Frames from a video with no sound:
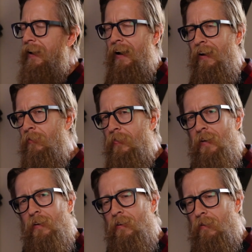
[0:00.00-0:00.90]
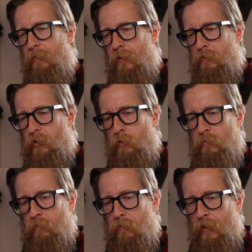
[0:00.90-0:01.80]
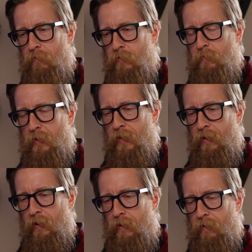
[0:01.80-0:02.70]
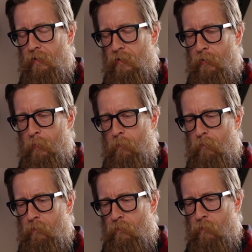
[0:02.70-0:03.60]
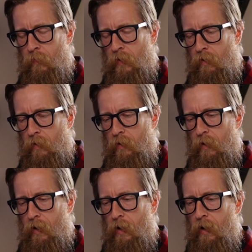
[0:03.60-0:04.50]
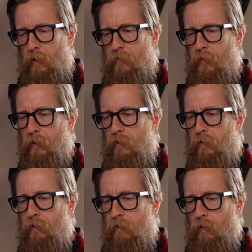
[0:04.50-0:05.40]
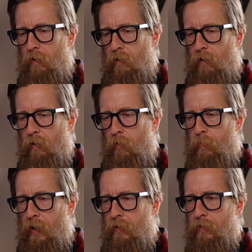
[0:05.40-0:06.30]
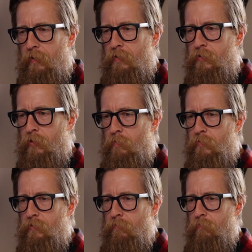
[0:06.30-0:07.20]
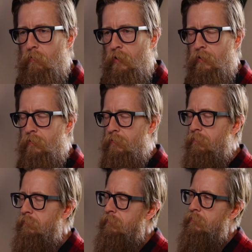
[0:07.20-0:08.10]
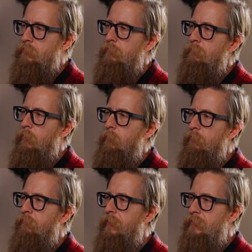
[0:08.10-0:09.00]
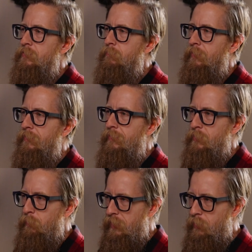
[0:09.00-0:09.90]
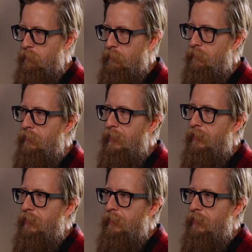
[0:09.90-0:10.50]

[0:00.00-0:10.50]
I don't think in terms of levels, man. I think about it in terms of what we're faced with as people.